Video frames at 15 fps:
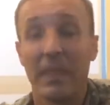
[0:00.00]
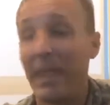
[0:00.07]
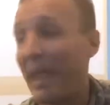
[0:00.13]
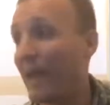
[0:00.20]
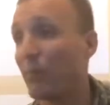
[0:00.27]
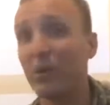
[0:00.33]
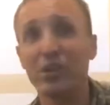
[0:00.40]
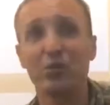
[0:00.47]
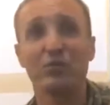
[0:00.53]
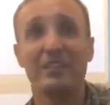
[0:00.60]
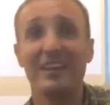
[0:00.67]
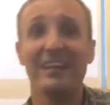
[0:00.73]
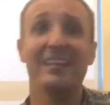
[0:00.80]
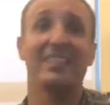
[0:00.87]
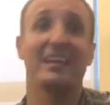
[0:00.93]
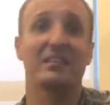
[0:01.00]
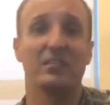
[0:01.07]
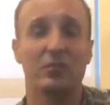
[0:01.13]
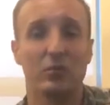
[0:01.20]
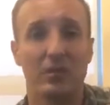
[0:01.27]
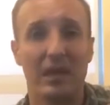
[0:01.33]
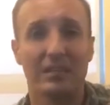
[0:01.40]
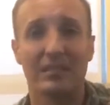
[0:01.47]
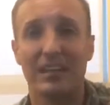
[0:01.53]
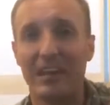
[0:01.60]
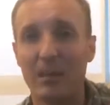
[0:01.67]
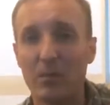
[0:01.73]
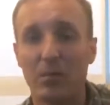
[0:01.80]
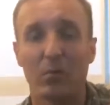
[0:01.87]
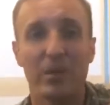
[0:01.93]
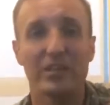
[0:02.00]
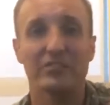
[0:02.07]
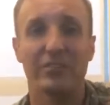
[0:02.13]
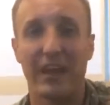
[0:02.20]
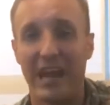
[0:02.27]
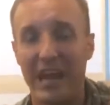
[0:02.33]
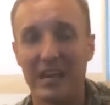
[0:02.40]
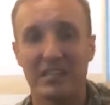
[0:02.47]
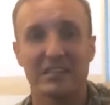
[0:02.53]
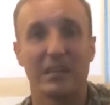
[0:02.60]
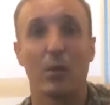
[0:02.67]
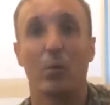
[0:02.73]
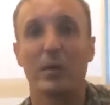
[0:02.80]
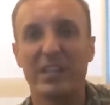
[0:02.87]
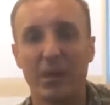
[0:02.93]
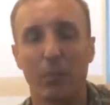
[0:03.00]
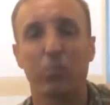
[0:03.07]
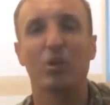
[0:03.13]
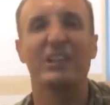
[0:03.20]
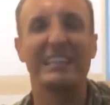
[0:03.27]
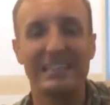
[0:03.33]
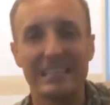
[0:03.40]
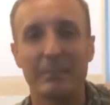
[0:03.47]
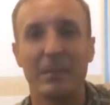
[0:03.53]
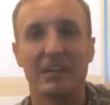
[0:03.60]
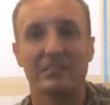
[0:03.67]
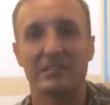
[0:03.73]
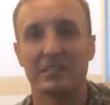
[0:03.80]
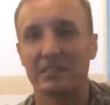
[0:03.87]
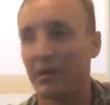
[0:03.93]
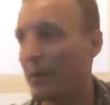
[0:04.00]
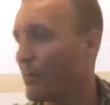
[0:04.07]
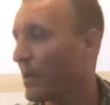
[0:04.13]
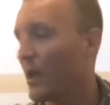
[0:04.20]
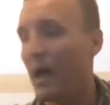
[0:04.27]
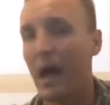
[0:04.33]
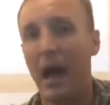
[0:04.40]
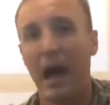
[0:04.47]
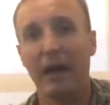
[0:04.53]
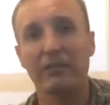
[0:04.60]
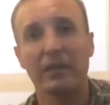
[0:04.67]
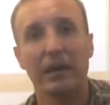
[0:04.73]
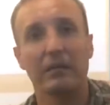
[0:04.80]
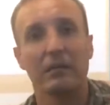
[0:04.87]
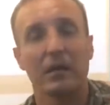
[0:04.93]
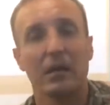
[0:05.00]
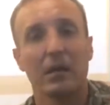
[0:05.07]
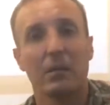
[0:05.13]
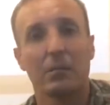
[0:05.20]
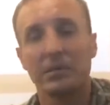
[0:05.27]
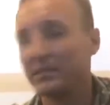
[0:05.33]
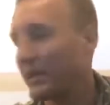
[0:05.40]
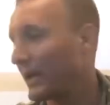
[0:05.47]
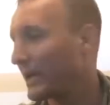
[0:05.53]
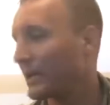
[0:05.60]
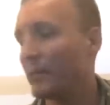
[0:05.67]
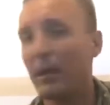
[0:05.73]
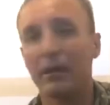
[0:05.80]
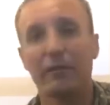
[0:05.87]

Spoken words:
And when you didn't think to do that, did anyone raise their hand and say, we completely messed this up? I've got battalion commander